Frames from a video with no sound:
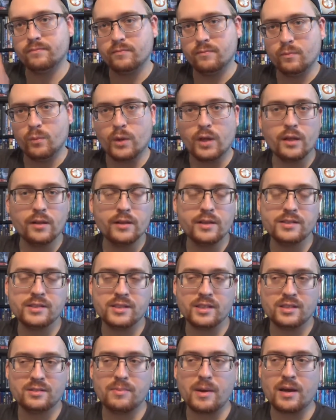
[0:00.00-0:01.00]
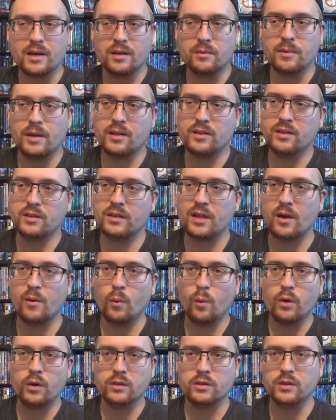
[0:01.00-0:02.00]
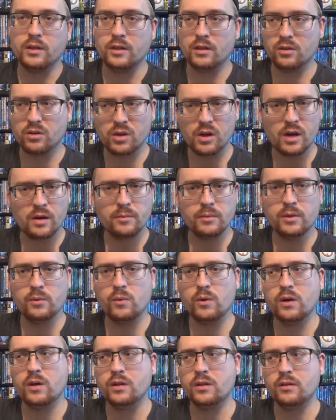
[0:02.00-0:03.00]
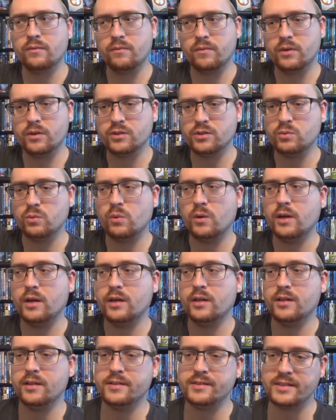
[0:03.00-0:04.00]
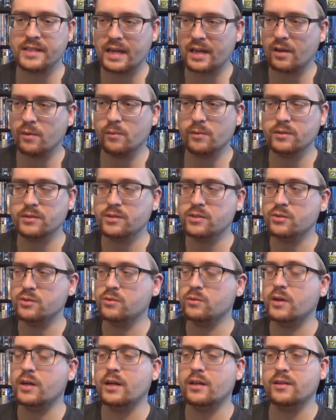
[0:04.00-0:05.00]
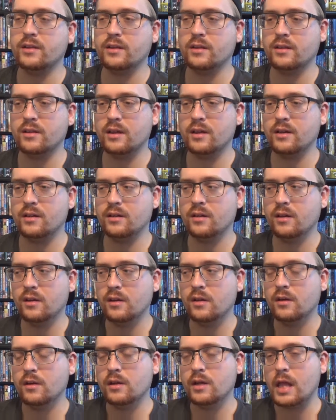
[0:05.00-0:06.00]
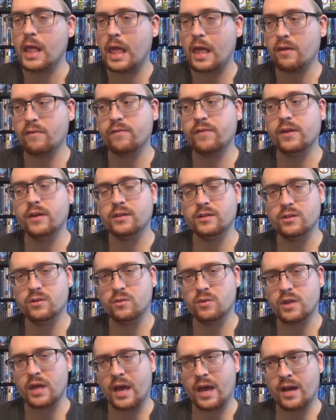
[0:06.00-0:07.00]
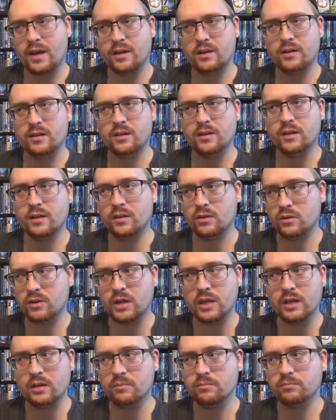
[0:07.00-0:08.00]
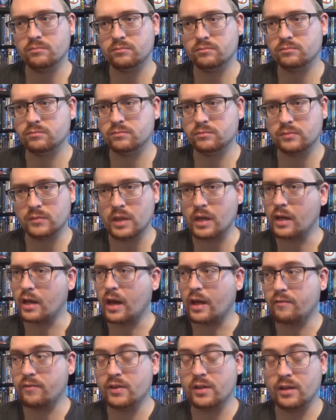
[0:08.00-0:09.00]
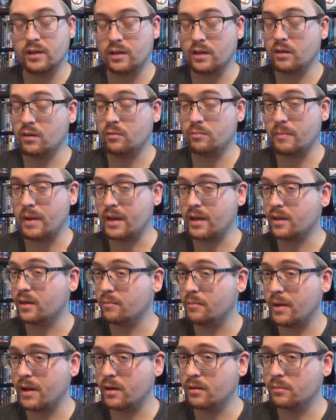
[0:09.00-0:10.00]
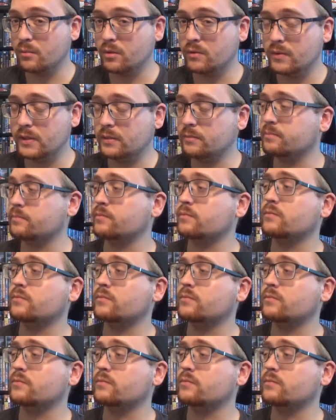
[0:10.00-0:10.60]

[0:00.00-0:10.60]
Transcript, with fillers: when you least expect him. And I think that worked incredibly well in the first one and in the second one too. And I think that if they do that, it'll keep I feel like it'll make it a better movie.